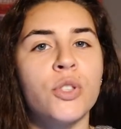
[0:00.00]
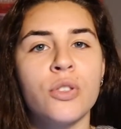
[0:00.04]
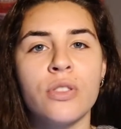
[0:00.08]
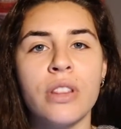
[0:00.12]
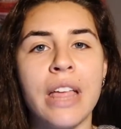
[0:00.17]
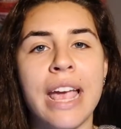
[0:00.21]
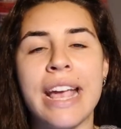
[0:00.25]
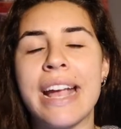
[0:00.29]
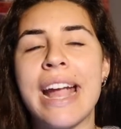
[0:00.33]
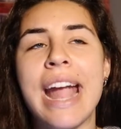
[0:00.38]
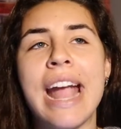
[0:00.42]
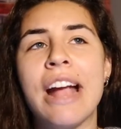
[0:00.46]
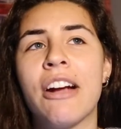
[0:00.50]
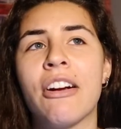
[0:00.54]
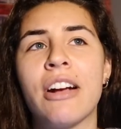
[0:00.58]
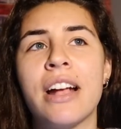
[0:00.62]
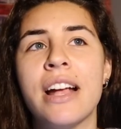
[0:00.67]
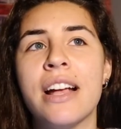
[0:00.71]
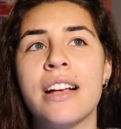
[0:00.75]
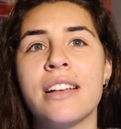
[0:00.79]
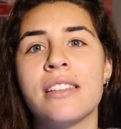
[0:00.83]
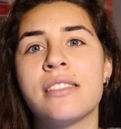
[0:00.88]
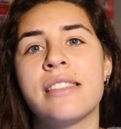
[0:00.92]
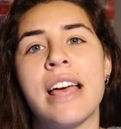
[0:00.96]
like
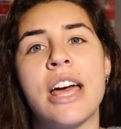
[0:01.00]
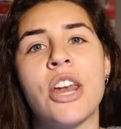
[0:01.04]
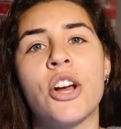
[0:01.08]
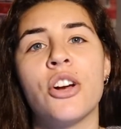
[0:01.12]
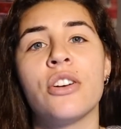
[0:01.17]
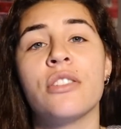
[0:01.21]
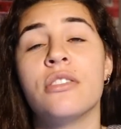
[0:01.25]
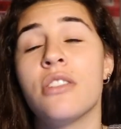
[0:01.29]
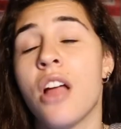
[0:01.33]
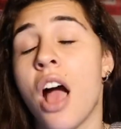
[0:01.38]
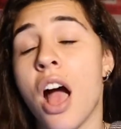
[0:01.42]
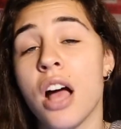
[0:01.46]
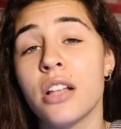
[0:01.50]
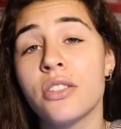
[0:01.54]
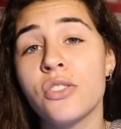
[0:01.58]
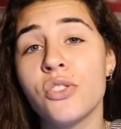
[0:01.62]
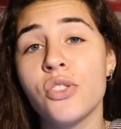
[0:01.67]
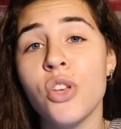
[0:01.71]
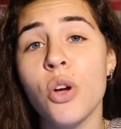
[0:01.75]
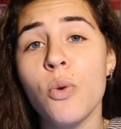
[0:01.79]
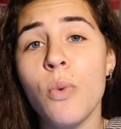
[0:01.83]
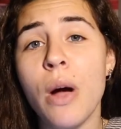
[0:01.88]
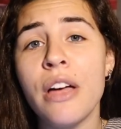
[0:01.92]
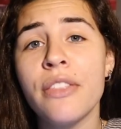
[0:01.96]
areas that are not
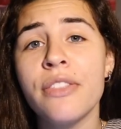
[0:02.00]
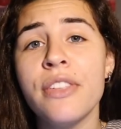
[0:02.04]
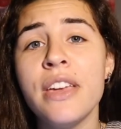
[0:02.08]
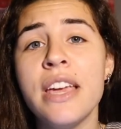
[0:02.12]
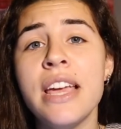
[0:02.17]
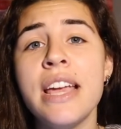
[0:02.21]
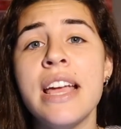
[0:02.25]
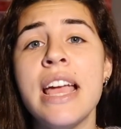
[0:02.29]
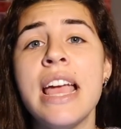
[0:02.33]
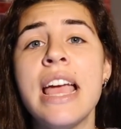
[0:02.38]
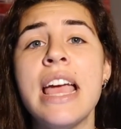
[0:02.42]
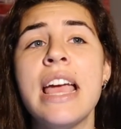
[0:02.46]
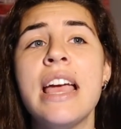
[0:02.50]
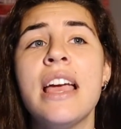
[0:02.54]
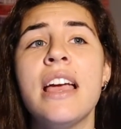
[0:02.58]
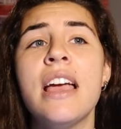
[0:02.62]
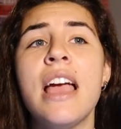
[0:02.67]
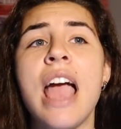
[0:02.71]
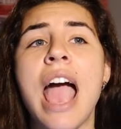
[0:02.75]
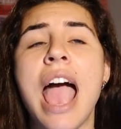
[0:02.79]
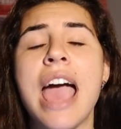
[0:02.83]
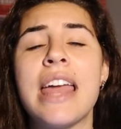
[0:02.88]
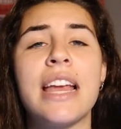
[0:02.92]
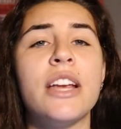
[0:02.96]
so wealthy,
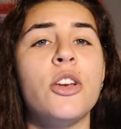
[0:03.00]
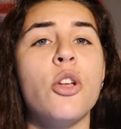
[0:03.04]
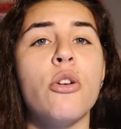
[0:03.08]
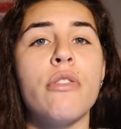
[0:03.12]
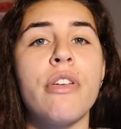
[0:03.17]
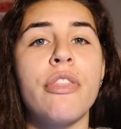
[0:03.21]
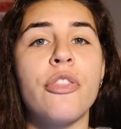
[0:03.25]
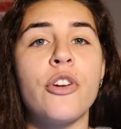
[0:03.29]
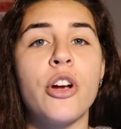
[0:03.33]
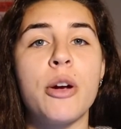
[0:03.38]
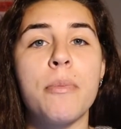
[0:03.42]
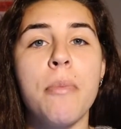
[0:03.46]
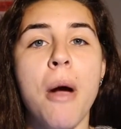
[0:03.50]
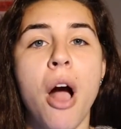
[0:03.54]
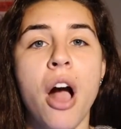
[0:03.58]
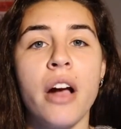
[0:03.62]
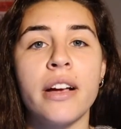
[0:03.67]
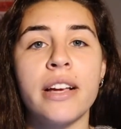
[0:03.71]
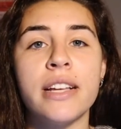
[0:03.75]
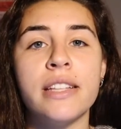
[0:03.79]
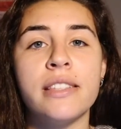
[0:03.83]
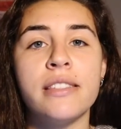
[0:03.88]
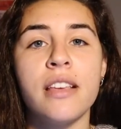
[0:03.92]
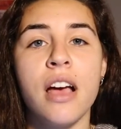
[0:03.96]
and I know that there are
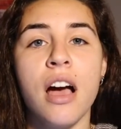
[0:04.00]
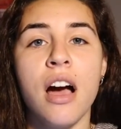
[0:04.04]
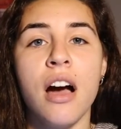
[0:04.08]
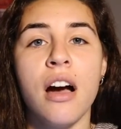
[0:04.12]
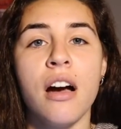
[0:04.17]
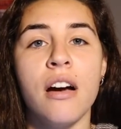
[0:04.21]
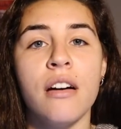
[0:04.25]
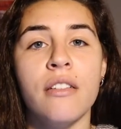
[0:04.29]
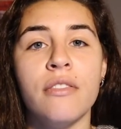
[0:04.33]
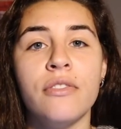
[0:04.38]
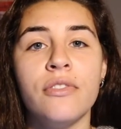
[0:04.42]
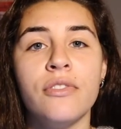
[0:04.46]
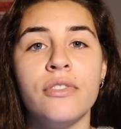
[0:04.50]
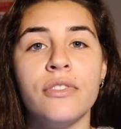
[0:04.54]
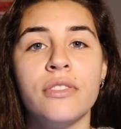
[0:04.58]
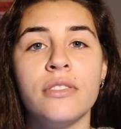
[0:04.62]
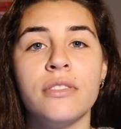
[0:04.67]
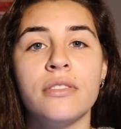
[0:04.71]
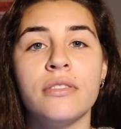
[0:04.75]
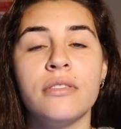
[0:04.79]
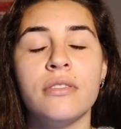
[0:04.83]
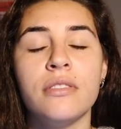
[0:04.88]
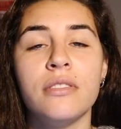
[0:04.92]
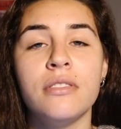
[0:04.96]
pockets of
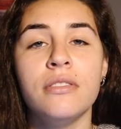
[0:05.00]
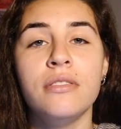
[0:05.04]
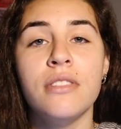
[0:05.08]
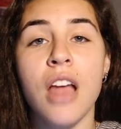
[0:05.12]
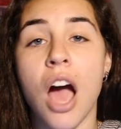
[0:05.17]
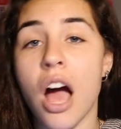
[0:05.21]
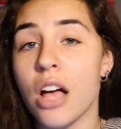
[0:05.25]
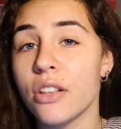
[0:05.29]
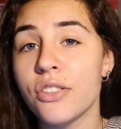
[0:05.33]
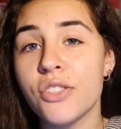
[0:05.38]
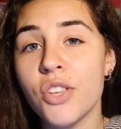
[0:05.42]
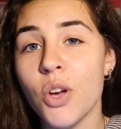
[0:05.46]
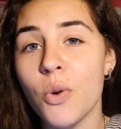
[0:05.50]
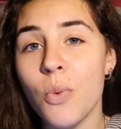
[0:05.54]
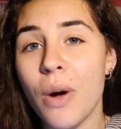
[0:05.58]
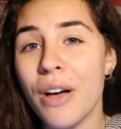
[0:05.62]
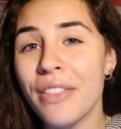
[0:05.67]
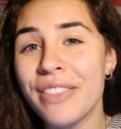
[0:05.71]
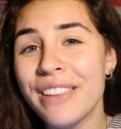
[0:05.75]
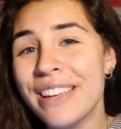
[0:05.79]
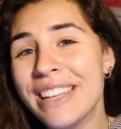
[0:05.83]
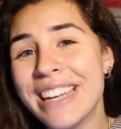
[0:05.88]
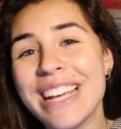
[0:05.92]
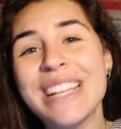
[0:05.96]
not so
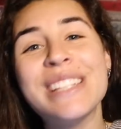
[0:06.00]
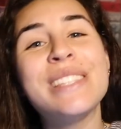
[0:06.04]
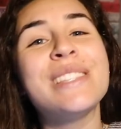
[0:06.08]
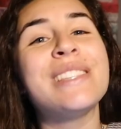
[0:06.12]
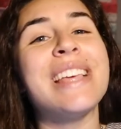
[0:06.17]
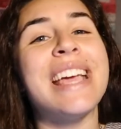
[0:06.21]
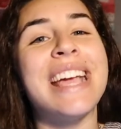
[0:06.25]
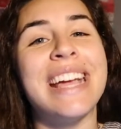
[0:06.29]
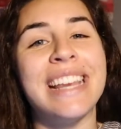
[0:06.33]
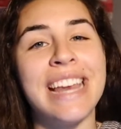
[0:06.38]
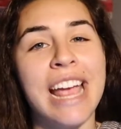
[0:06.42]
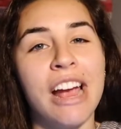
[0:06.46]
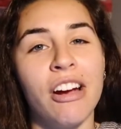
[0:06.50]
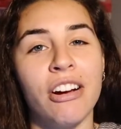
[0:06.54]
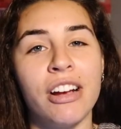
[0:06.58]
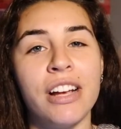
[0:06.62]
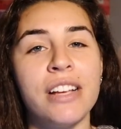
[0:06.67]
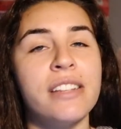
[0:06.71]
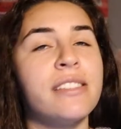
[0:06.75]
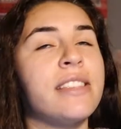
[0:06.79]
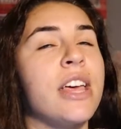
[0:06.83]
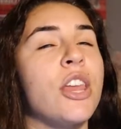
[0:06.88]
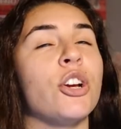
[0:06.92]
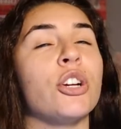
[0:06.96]
wealthiness in
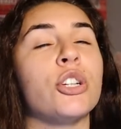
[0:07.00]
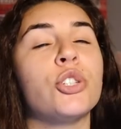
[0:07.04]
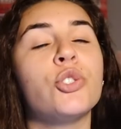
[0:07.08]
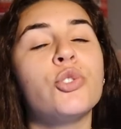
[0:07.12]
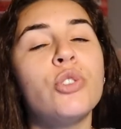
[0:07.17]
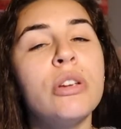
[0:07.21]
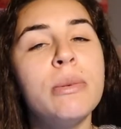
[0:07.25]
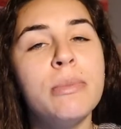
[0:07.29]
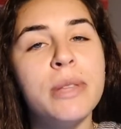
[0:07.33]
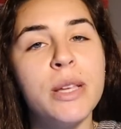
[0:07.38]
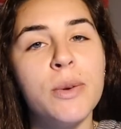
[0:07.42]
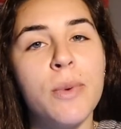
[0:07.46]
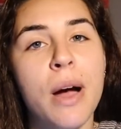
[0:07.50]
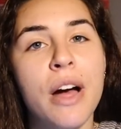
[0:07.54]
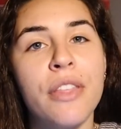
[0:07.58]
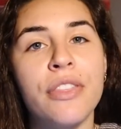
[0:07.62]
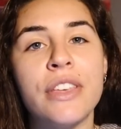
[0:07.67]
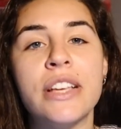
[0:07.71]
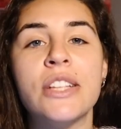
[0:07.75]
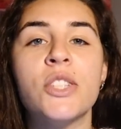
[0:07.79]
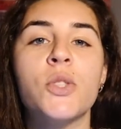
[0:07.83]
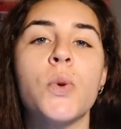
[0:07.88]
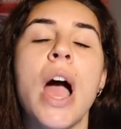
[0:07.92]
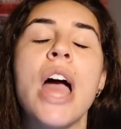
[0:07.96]
areas that are extremely
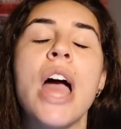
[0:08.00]
wealthy. So